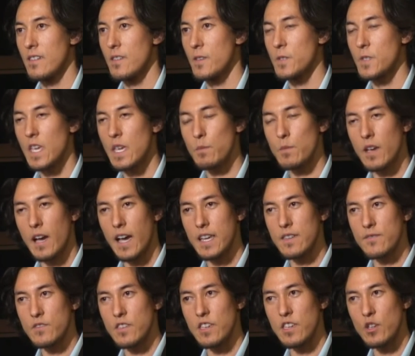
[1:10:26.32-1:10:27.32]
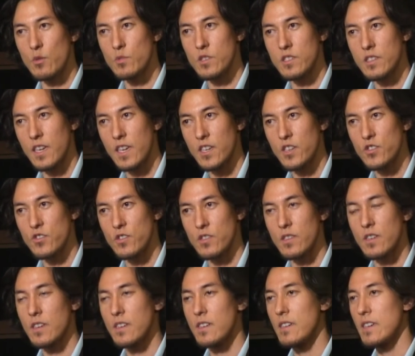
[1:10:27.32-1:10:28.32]
Same kind of dehumanization
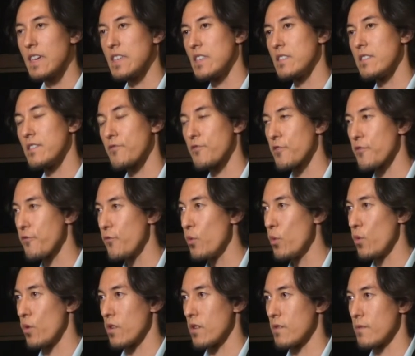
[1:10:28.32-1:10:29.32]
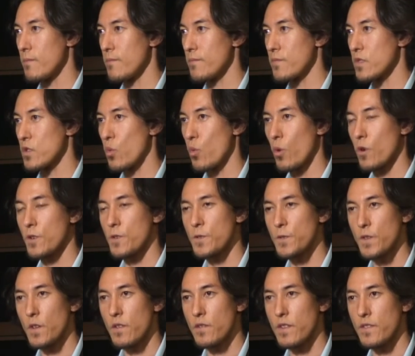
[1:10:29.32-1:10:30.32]
in a different form toward
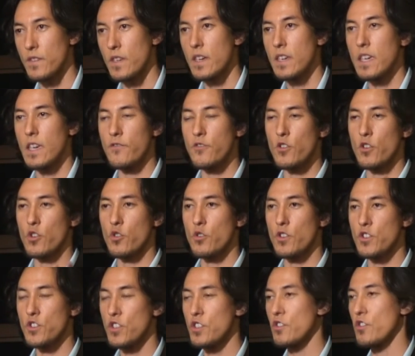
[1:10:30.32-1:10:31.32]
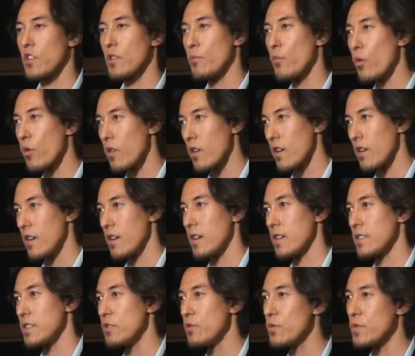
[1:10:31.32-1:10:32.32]
conservatives. If you're a Christian, you're a
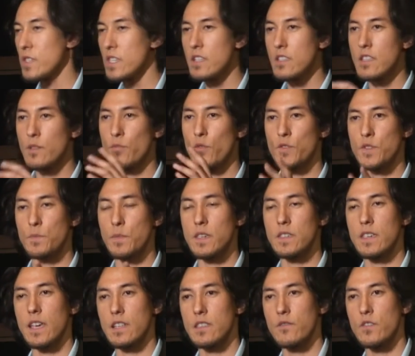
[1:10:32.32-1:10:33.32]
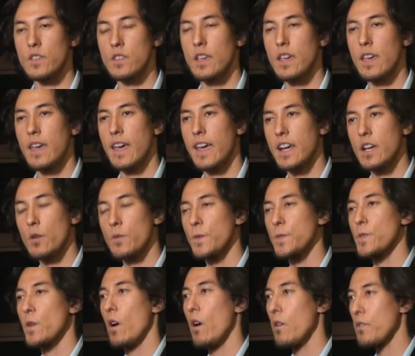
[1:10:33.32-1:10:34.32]
moron. You see liberals and peace activists echo
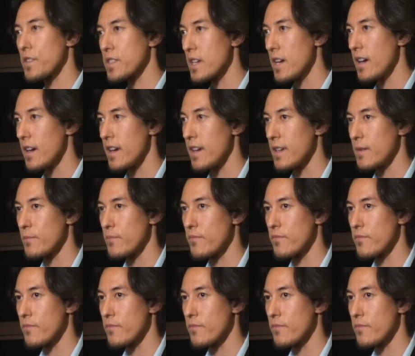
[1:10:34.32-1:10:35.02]
this all the time.